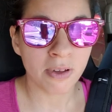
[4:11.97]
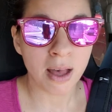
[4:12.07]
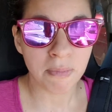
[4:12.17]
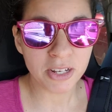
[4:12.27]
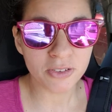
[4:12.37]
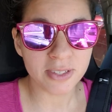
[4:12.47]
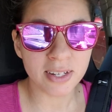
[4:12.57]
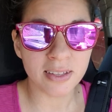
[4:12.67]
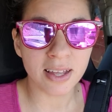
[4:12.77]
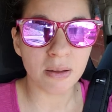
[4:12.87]
I'm
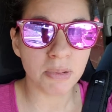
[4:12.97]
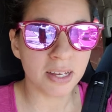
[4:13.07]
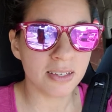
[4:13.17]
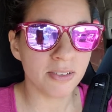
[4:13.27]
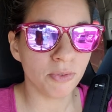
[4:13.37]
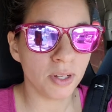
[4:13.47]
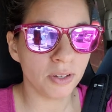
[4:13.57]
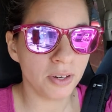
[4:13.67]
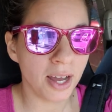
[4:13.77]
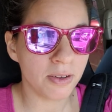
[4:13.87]
interested in that because if we
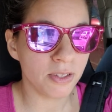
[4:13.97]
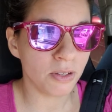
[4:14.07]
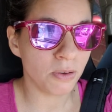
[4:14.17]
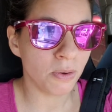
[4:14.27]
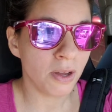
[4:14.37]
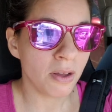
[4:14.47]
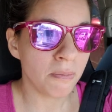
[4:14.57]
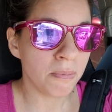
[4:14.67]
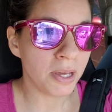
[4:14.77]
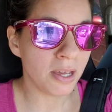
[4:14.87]
learn how to
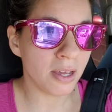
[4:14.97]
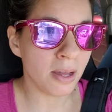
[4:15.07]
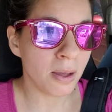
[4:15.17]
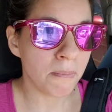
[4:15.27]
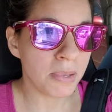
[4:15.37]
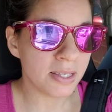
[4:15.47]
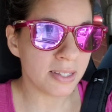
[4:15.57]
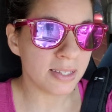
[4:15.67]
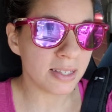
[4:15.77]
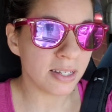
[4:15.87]
be
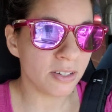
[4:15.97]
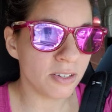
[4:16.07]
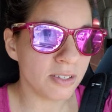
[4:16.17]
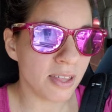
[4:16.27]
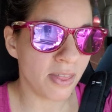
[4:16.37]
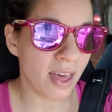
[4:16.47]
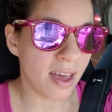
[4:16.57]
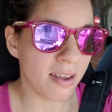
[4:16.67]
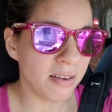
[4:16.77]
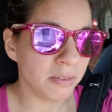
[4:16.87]
business leaders,
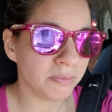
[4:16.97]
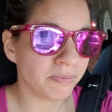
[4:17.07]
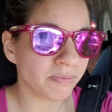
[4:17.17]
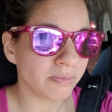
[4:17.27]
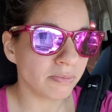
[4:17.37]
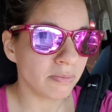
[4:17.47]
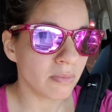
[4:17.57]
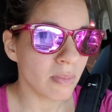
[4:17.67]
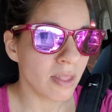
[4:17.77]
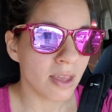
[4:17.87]
then
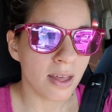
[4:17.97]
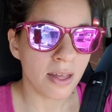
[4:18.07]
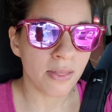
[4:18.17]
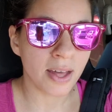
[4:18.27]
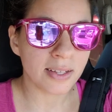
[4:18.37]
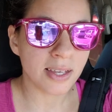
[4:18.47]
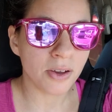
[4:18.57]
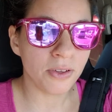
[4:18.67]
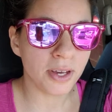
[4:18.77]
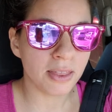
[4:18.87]
that's
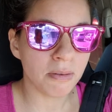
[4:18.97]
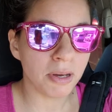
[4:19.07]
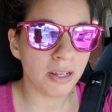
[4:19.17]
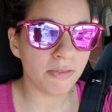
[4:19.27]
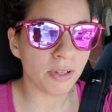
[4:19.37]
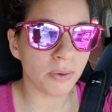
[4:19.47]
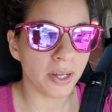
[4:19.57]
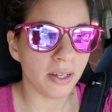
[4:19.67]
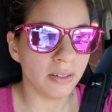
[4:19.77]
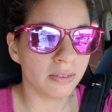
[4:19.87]
how you get the money
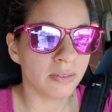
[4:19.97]
flowing